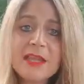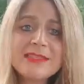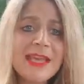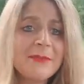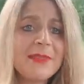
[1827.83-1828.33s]

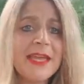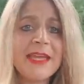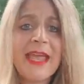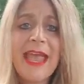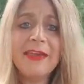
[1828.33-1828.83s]
same
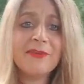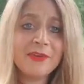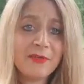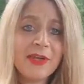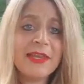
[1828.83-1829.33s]
thing. Every
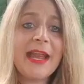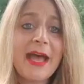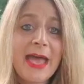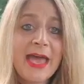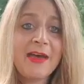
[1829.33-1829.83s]
friend that
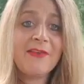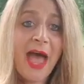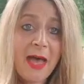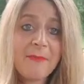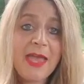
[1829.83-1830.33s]
I have,
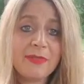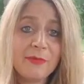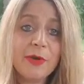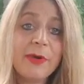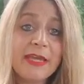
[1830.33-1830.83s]
I met
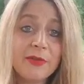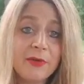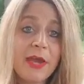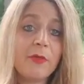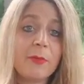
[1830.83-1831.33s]
through either
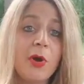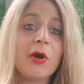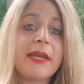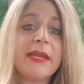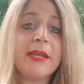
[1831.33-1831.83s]
network
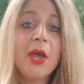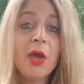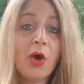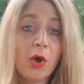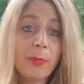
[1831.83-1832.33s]
marketing
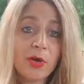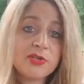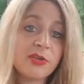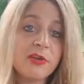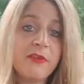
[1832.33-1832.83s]
or a
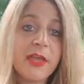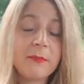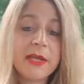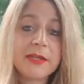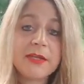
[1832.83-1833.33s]
personal
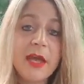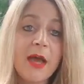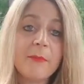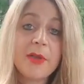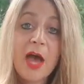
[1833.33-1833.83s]
development
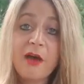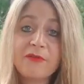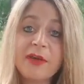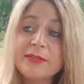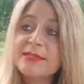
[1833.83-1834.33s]

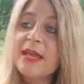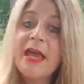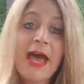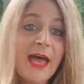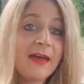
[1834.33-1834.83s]
conference.
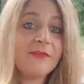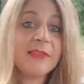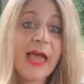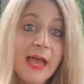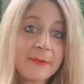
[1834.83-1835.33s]
I have
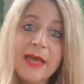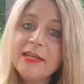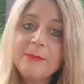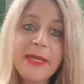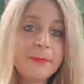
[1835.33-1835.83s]

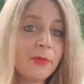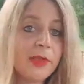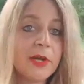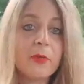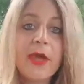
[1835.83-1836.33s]
like-minded people
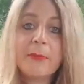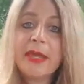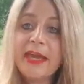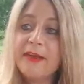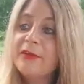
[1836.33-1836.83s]
that are around
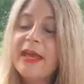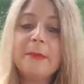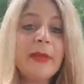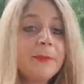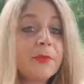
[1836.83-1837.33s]
me every day,
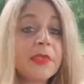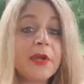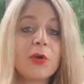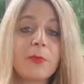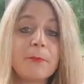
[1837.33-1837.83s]
people that
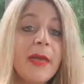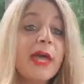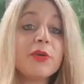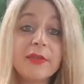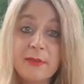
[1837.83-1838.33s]
are
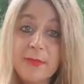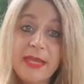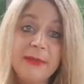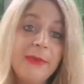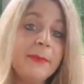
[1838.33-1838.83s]
better than
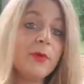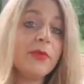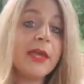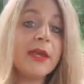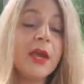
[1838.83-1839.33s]
me, people
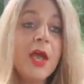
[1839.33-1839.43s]
that